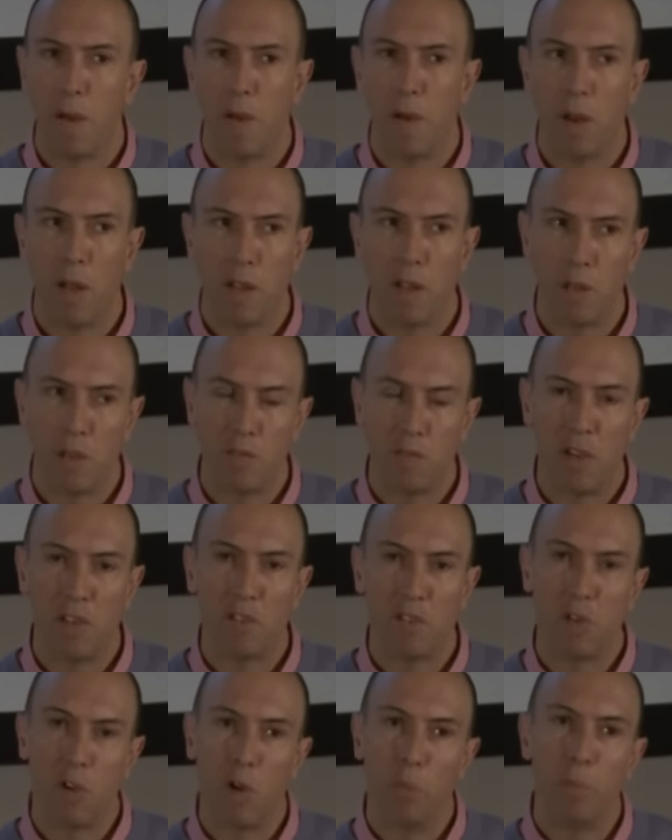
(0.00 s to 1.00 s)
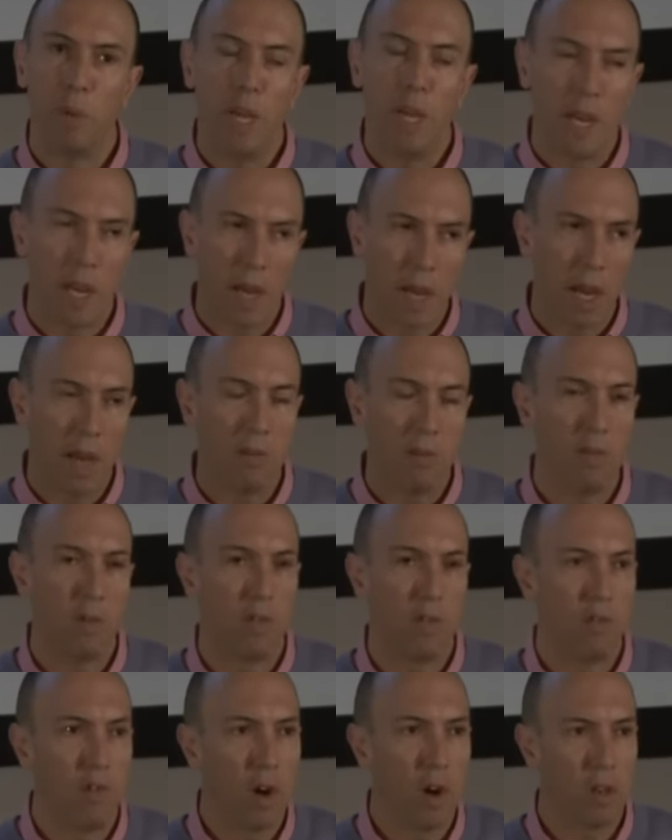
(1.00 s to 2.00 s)
Now, the effects are a lot bigger after a
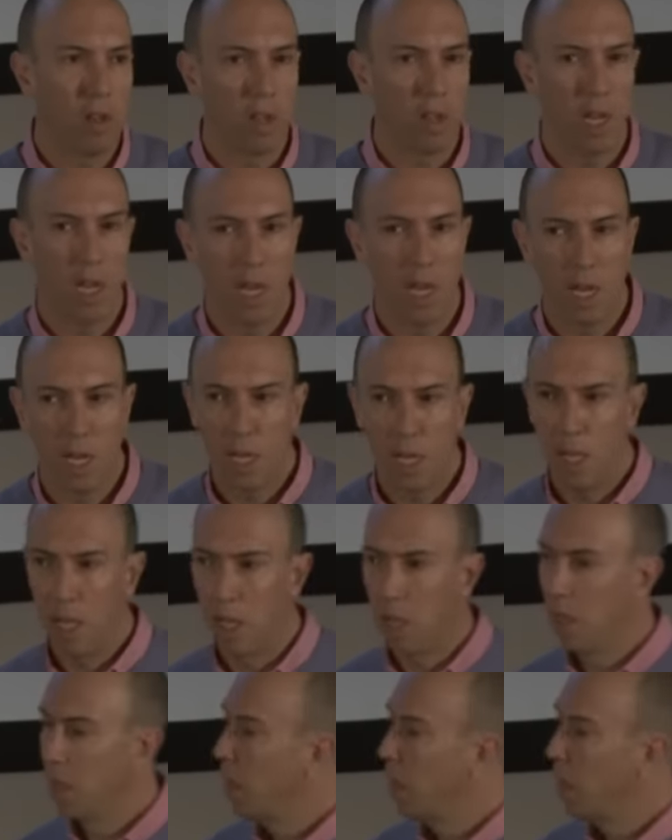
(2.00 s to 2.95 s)
stroke than they are here.